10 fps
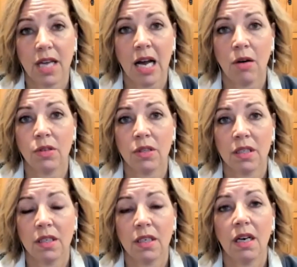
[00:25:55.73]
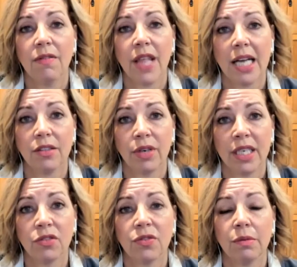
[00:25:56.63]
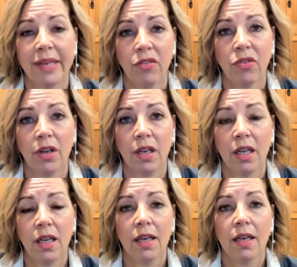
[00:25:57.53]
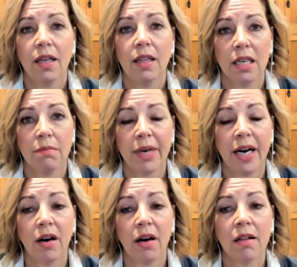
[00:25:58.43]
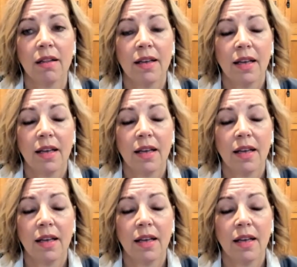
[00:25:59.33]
out of that transformation than peril.